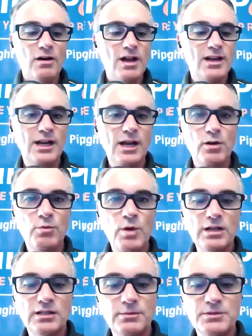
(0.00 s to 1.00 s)
right, hello and
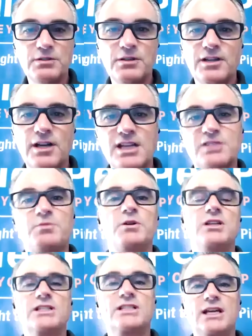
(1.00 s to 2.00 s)
welcome to another Expert
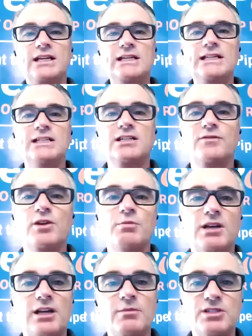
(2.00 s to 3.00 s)
Insight interview. My
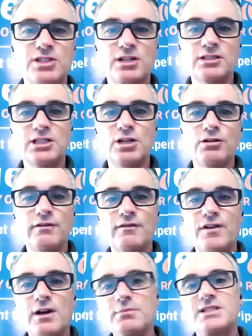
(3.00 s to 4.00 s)
name is John Golden
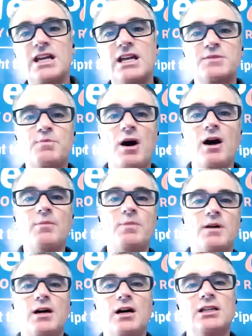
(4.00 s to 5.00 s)
from Sales Pop,
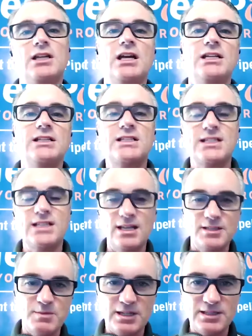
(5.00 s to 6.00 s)
online
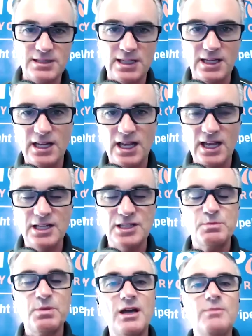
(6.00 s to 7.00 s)
sales magazine, and
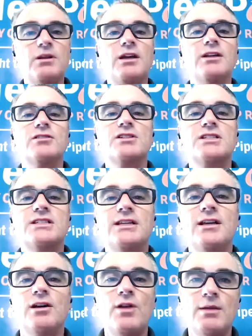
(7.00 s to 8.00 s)
Pipeliner
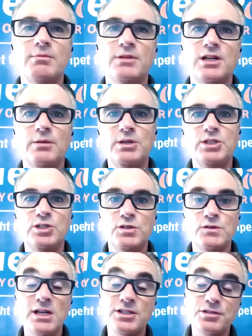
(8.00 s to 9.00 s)
CRM, coming to you
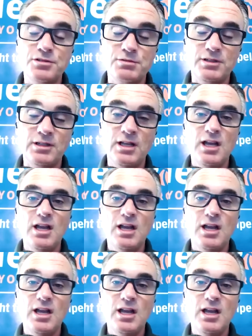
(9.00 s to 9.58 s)
as usual